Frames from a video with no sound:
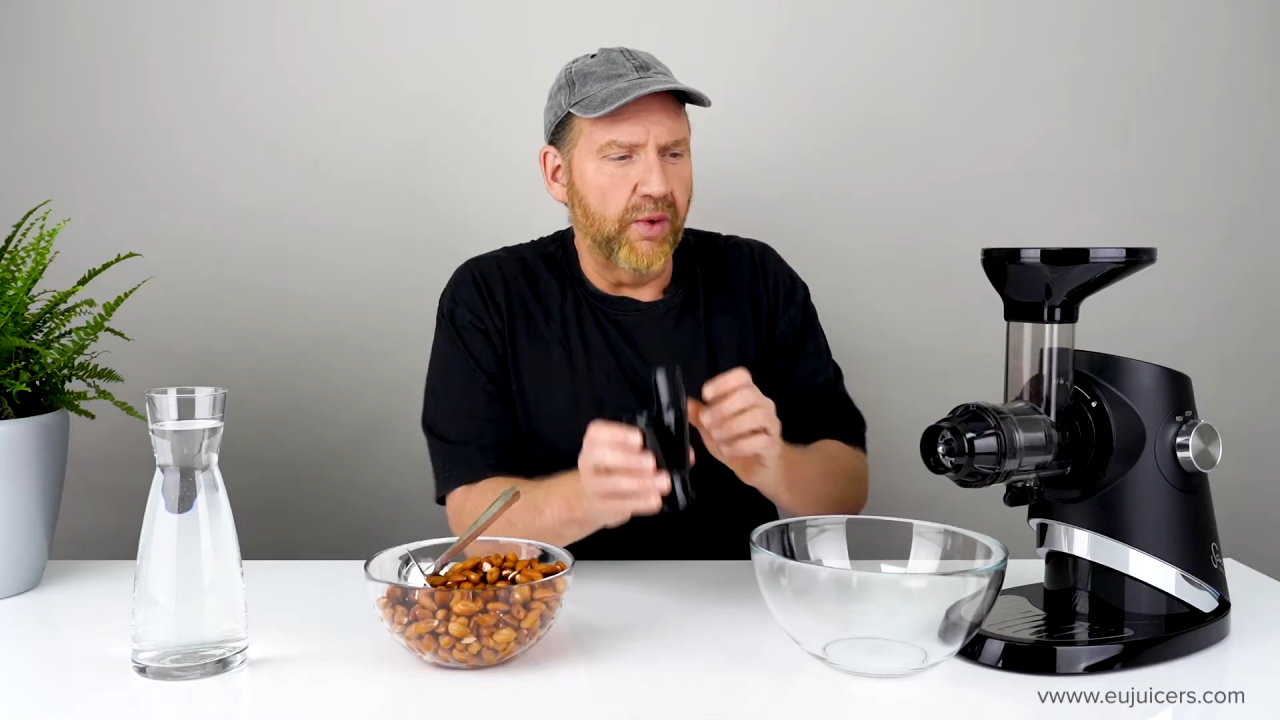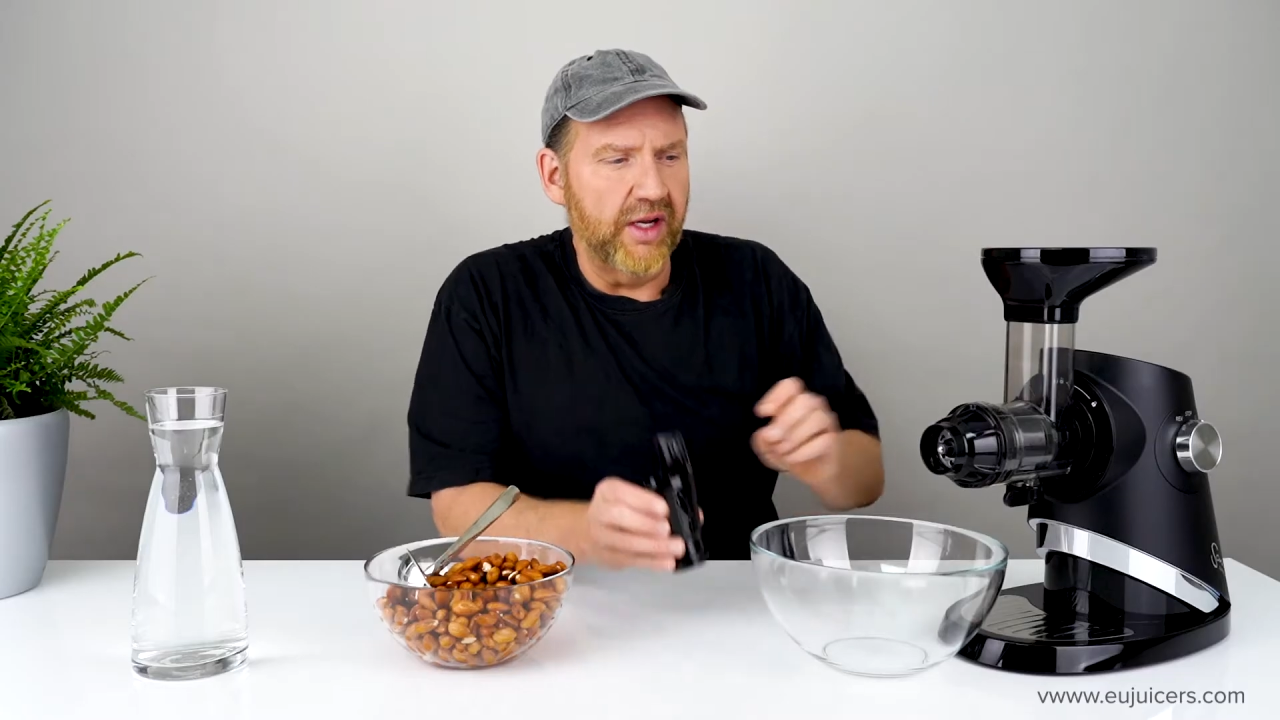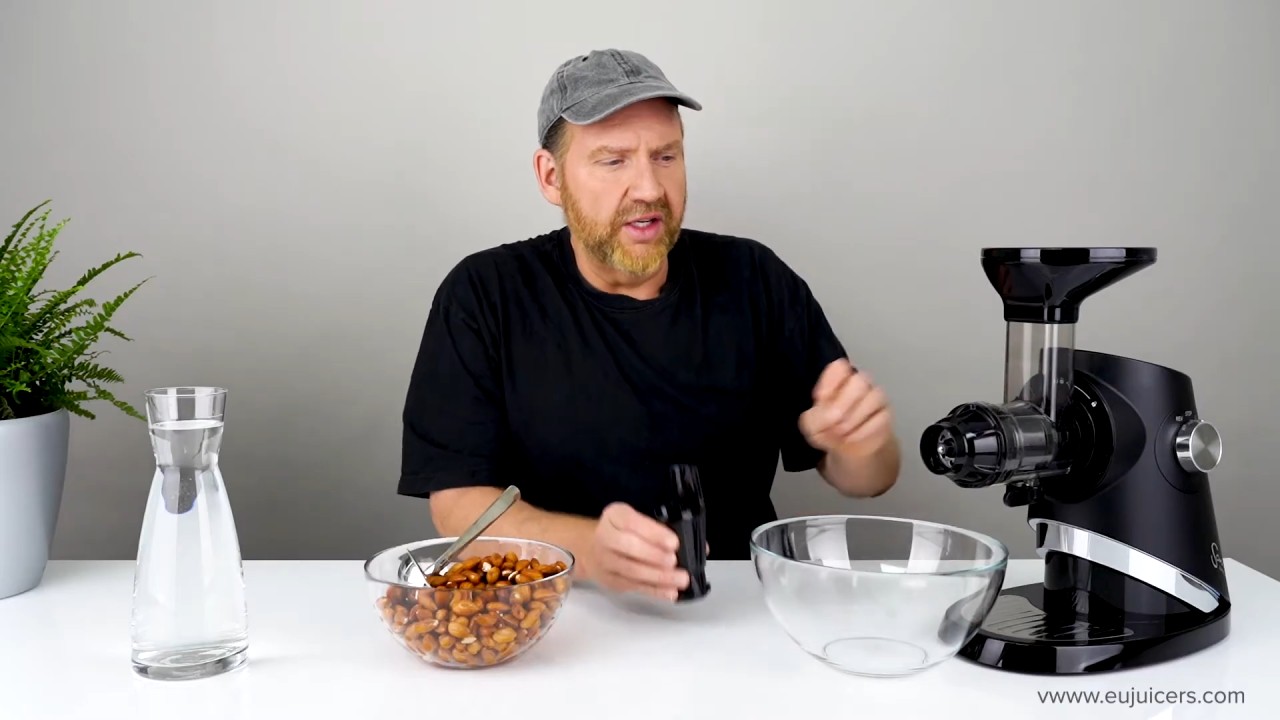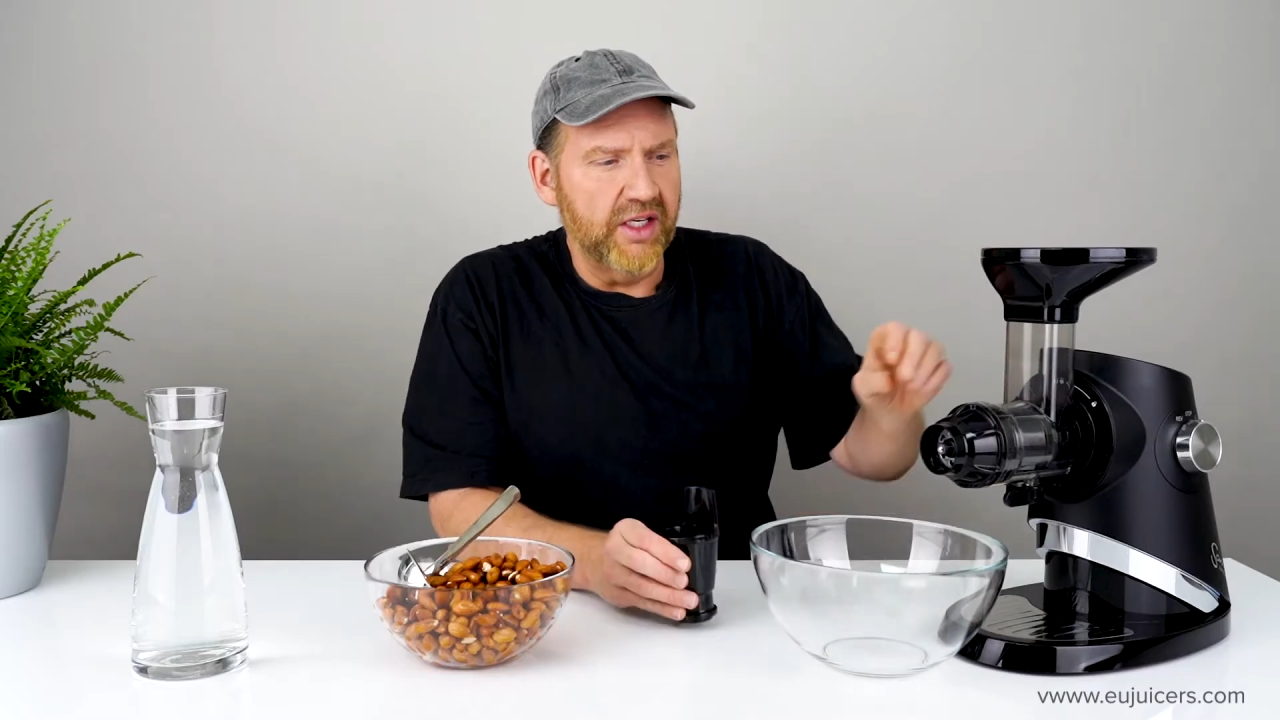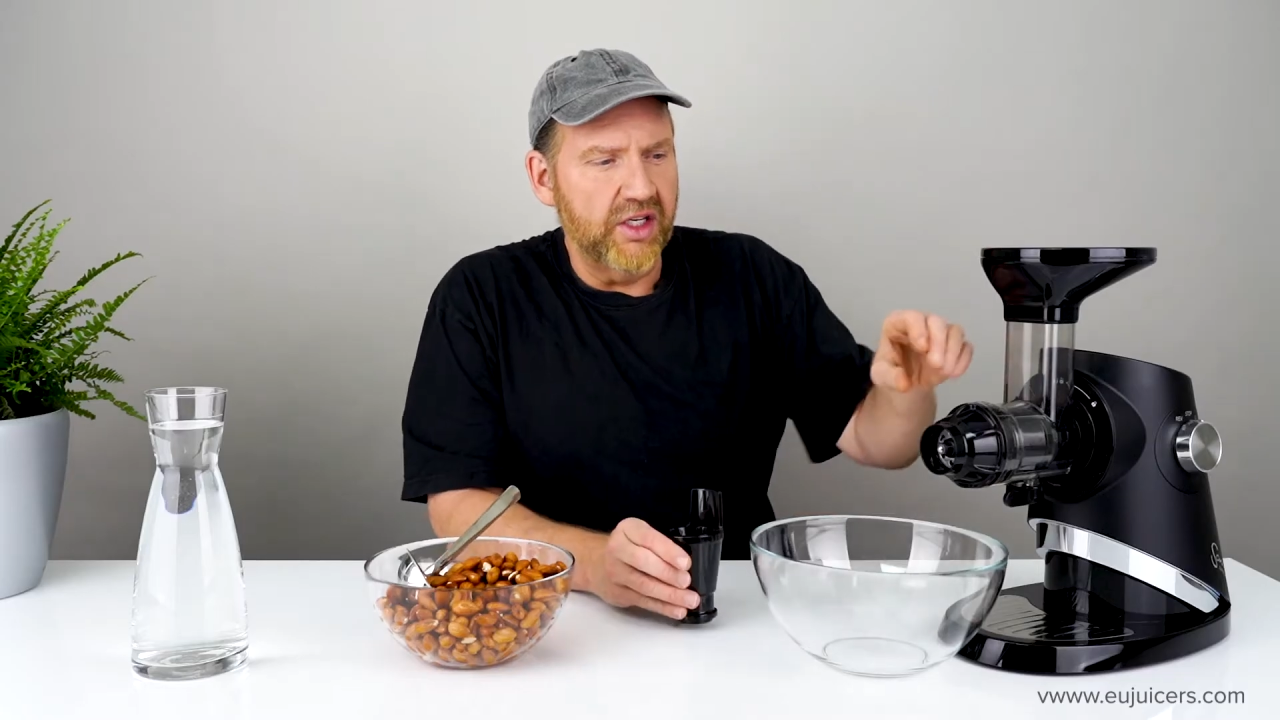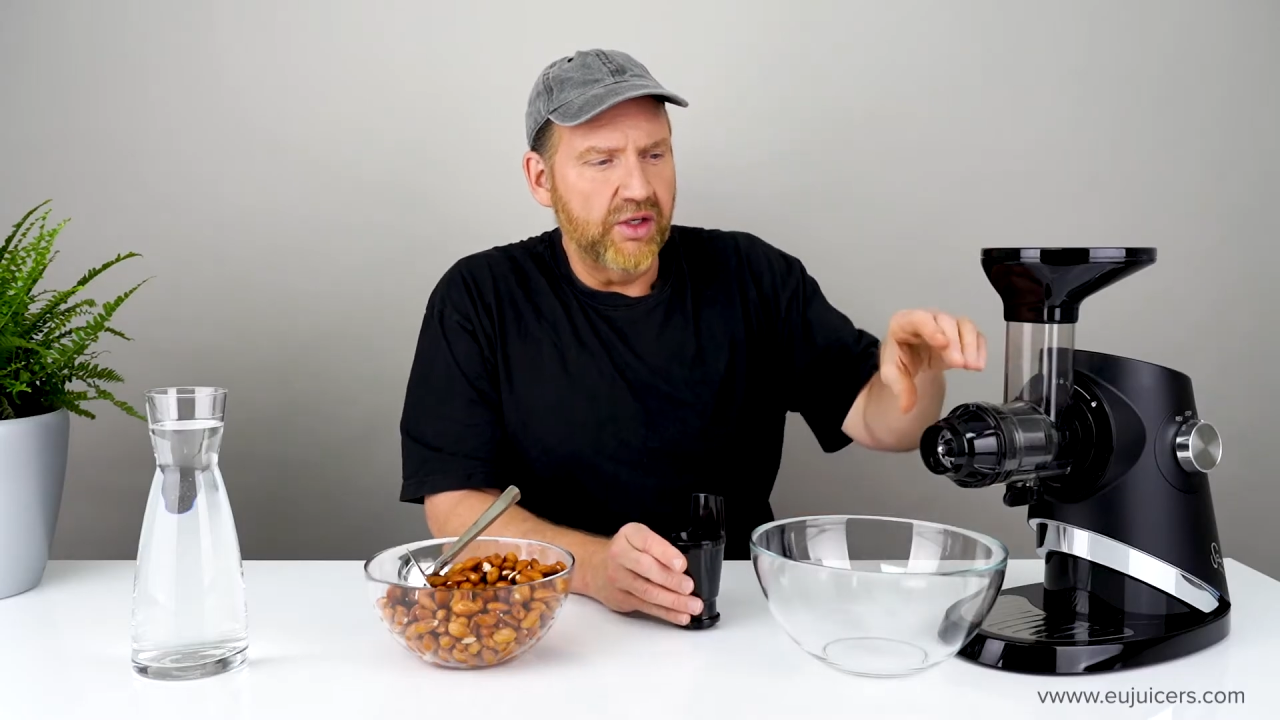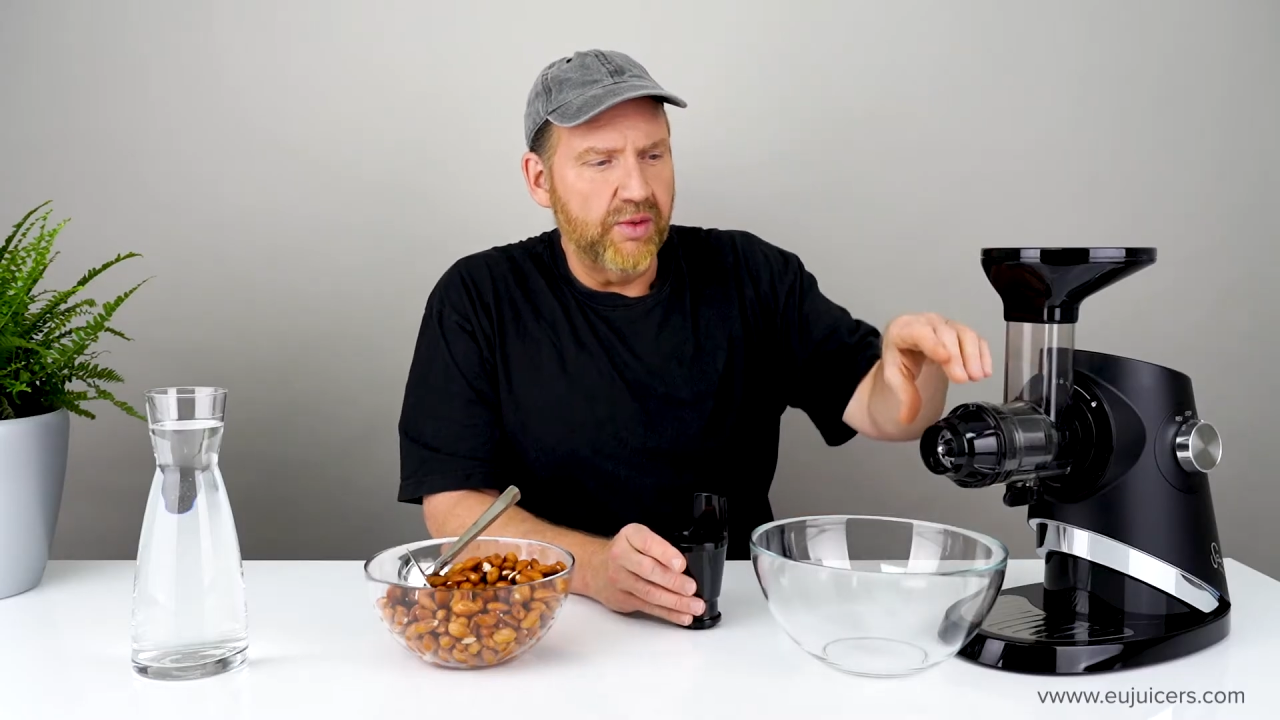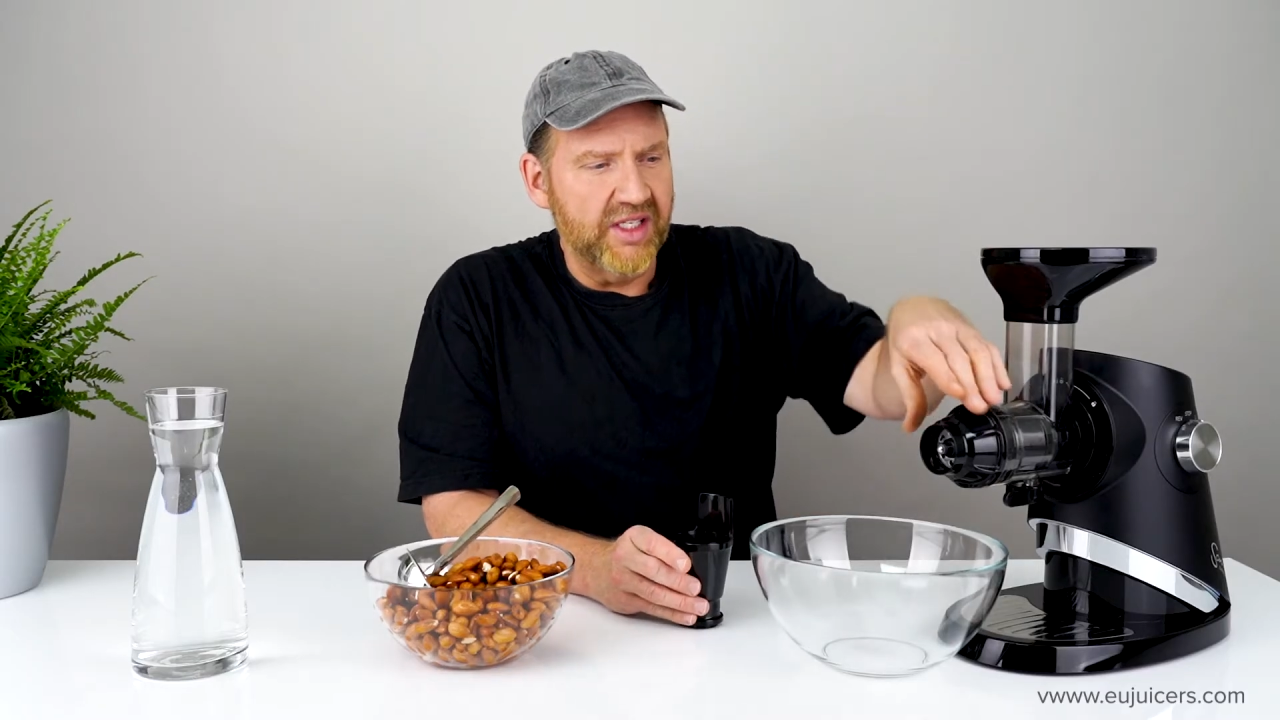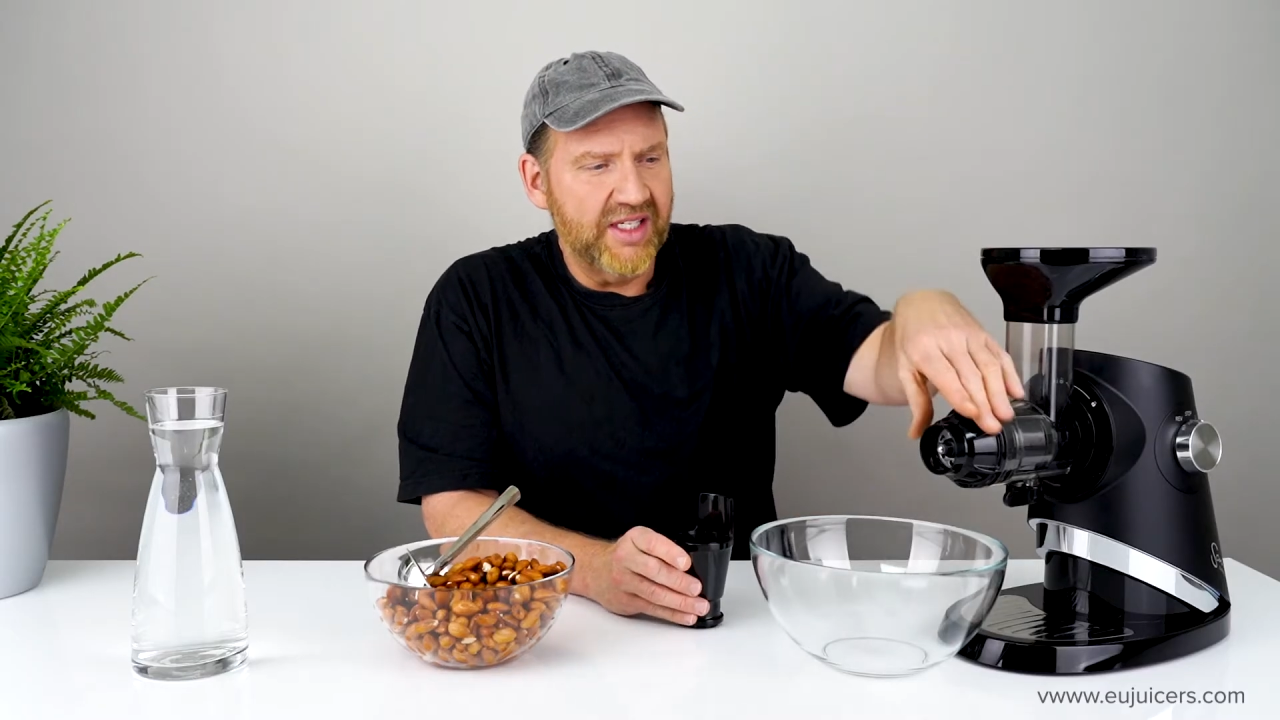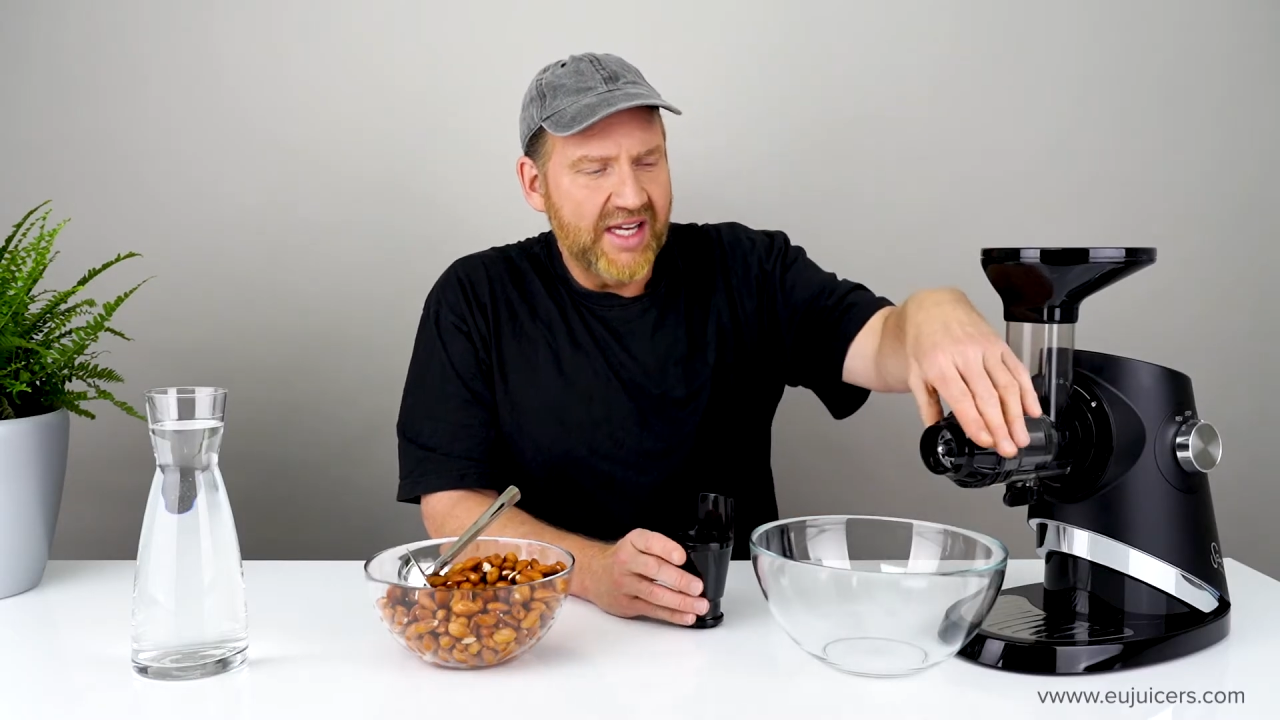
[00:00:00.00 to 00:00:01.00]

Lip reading: what I'll need to do is